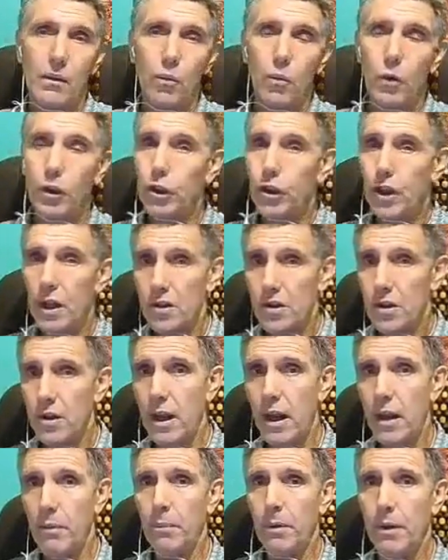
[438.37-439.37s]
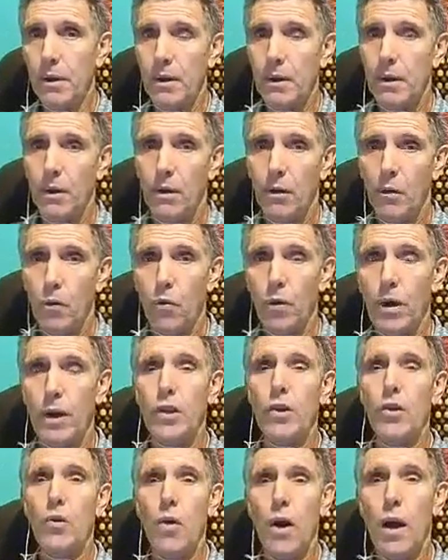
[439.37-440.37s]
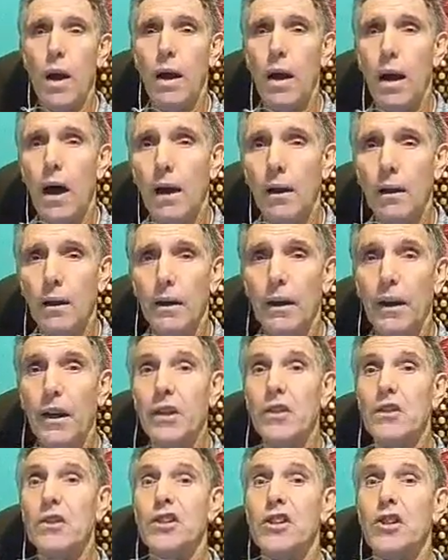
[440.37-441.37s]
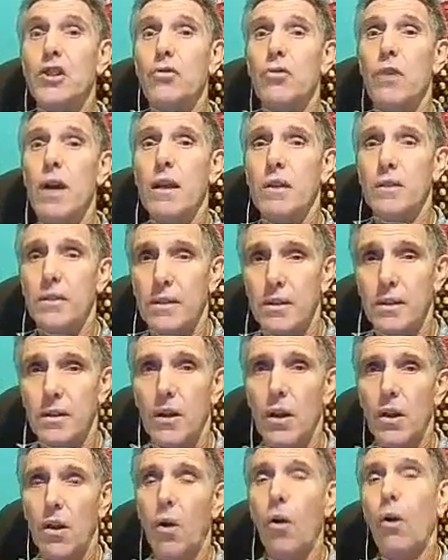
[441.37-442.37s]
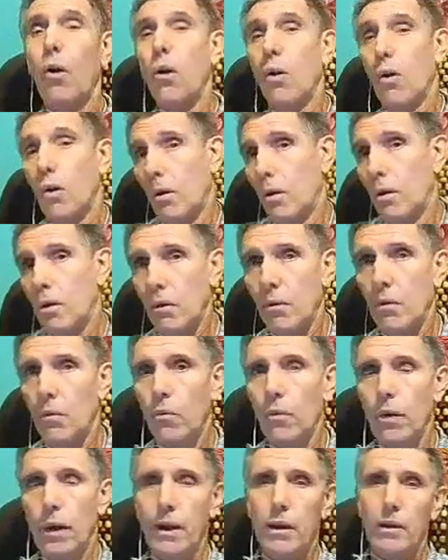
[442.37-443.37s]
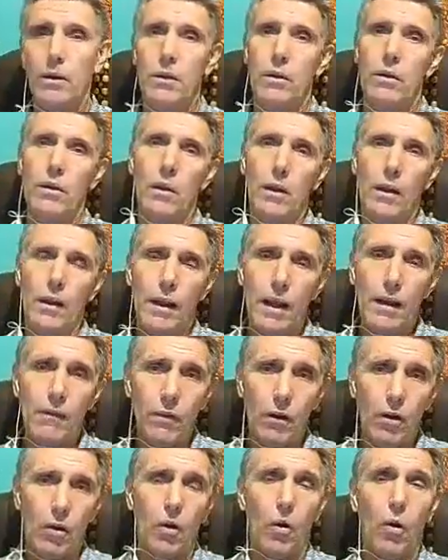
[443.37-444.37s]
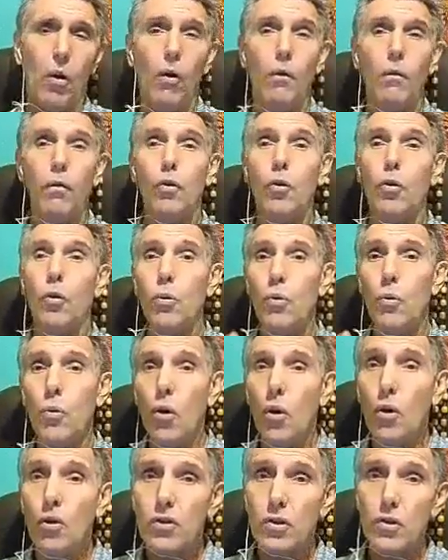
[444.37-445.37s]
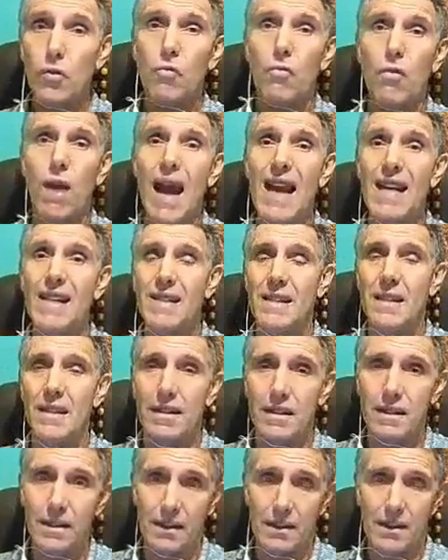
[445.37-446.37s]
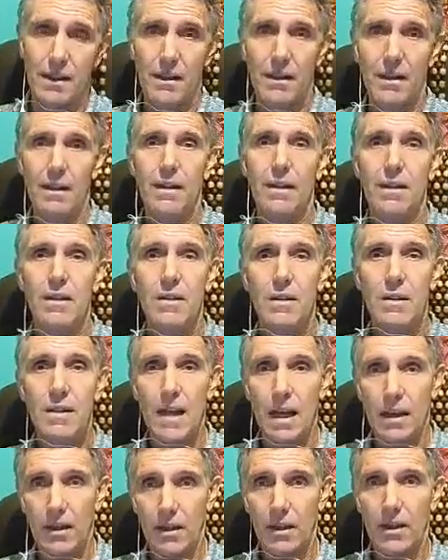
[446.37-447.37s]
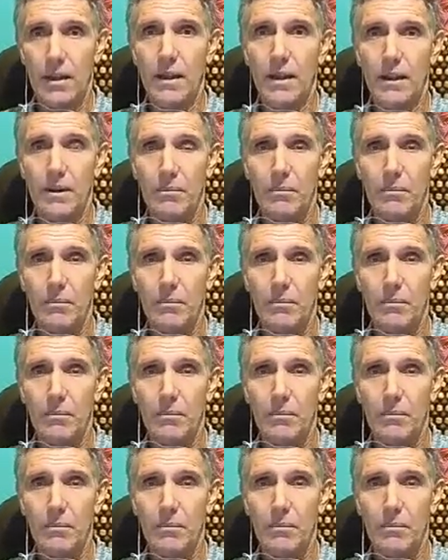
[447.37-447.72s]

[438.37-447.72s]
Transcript: Which doesn't happen when you are in stress or when the level of glucose rises suddenly.